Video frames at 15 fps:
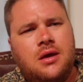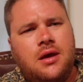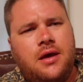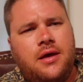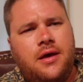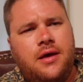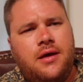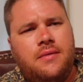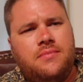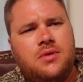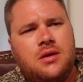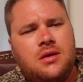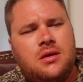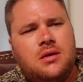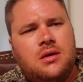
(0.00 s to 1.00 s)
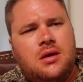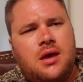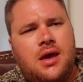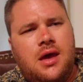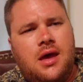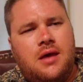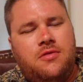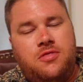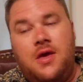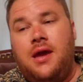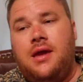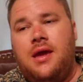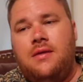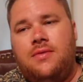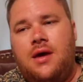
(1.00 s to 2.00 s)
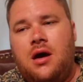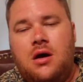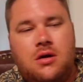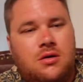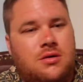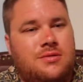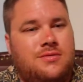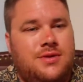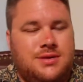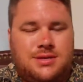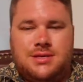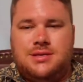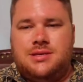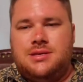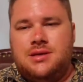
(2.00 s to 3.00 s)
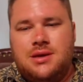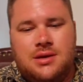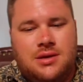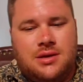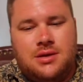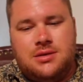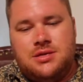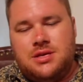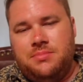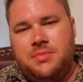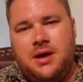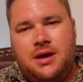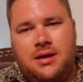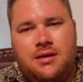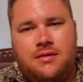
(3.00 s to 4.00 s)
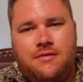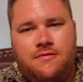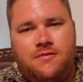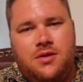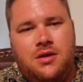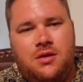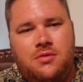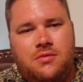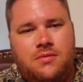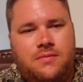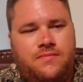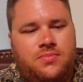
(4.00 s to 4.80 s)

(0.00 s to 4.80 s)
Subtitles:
and thinking that, oh, this is some kind of, you know,